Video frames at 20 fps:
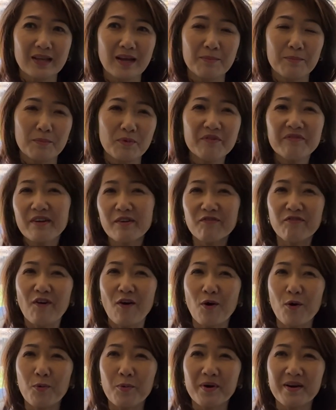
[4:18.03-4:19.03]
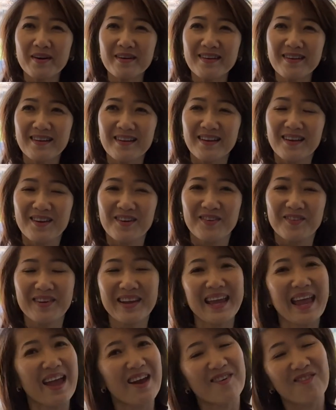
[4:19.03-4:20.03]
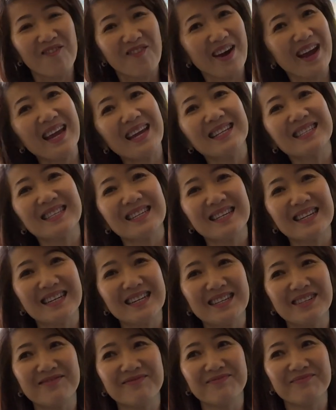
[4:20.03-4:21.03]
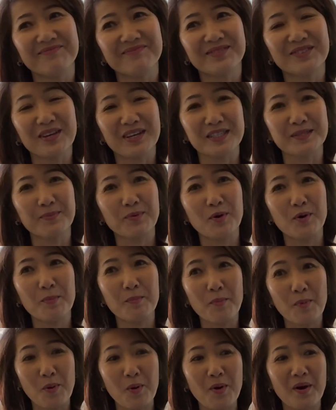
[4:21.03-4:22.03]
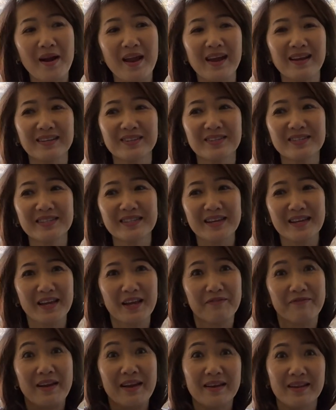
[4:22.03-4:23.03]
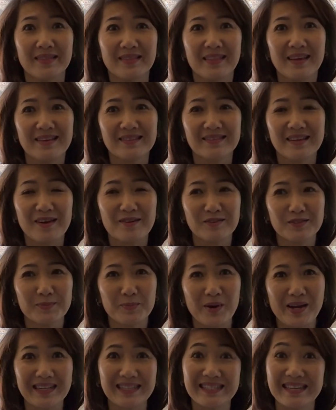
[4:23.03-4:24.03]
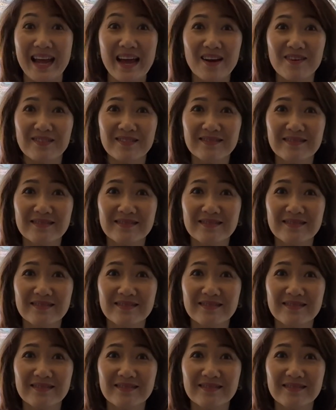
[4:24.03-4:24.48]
moving forward, we can't wait to explore more and to see if anything else breaks down.